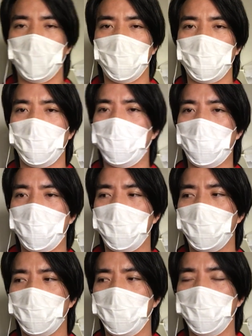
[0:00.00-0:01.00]
You're going to have
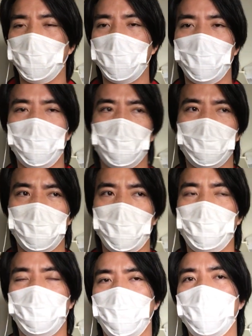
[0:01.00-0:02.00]
to see that it's,
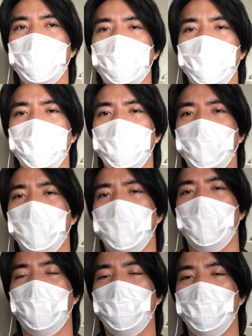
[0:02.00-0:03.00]
it's worth it
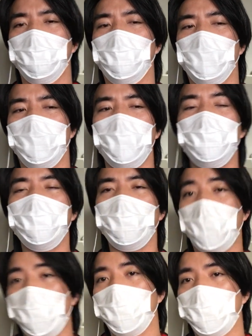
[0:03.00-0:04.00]
and even
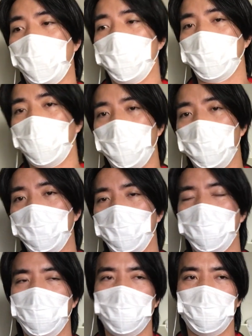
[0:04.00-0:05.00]
after I was hurt,
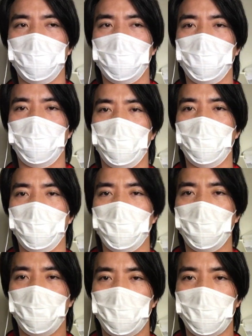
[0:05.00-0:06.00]
you know,
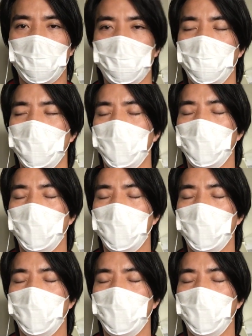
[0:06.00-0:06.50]
didn't work,